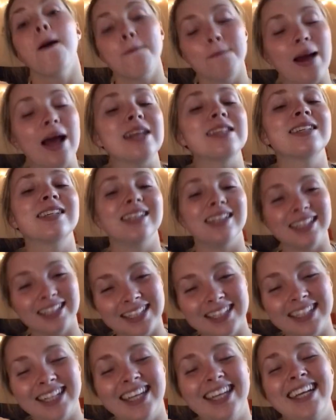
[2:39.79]

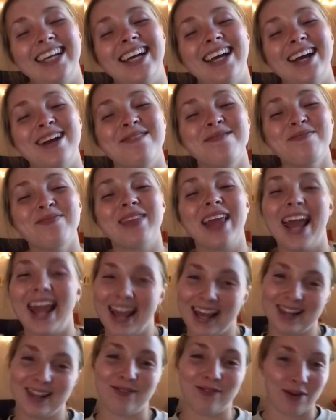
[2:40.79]
masculinity
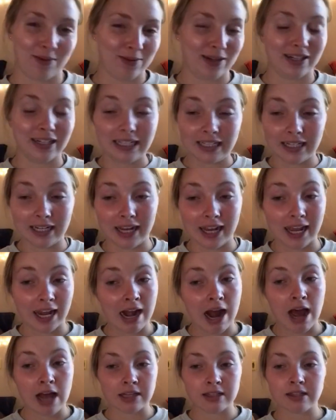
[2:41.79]
and the femininity in
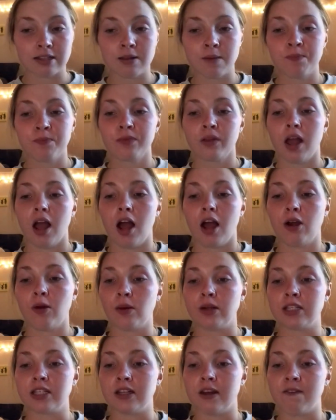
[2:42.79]
us.
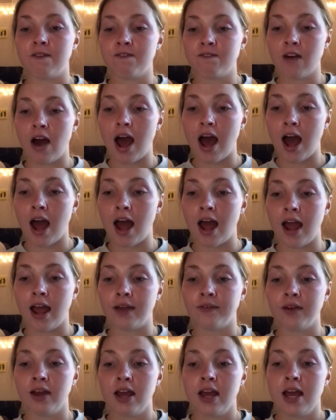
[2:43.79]
Question
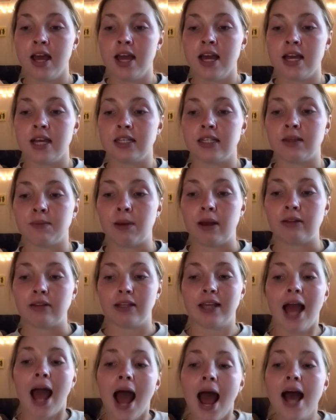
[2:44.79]
5 is about
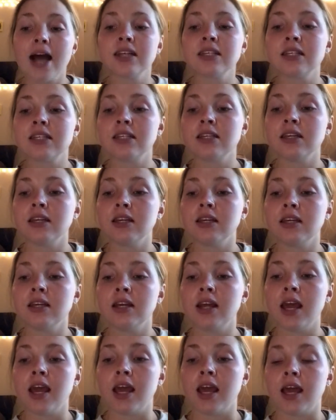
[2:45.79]
the
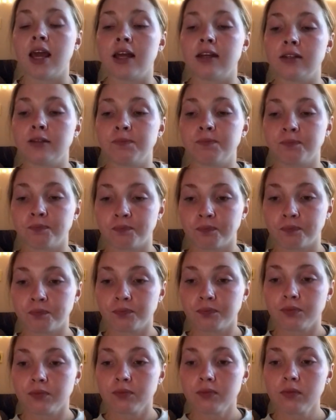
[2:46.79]
casting, and
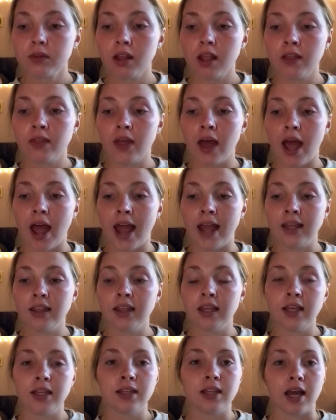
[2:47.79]
that I
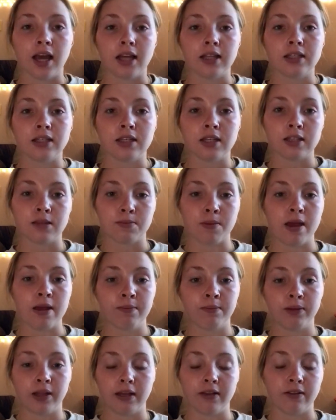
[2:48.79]
think that since
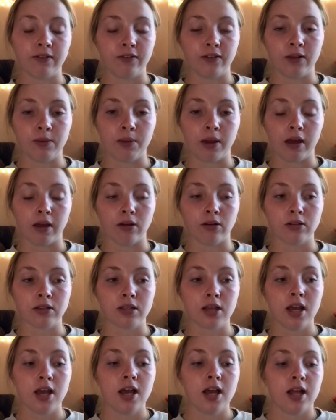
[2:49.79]
men play the
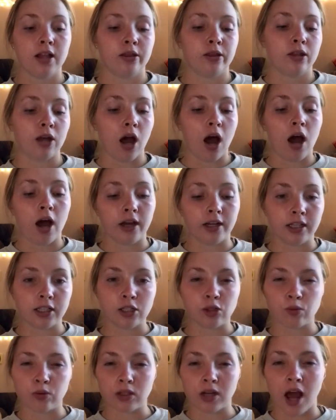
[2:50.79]
females, the
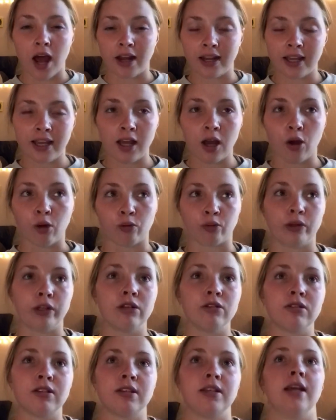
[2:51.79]
audience would not get a
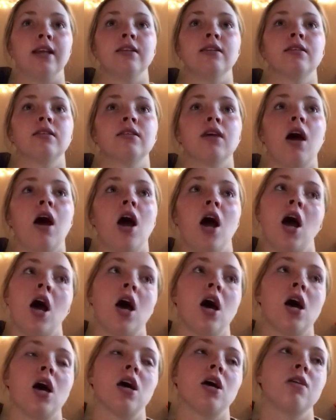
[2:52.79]
real sense
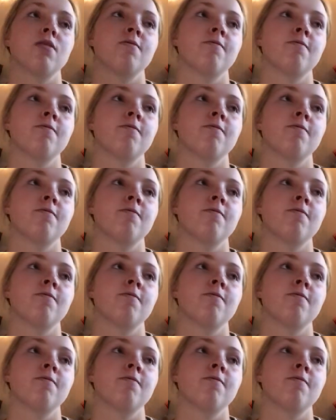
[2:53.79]
of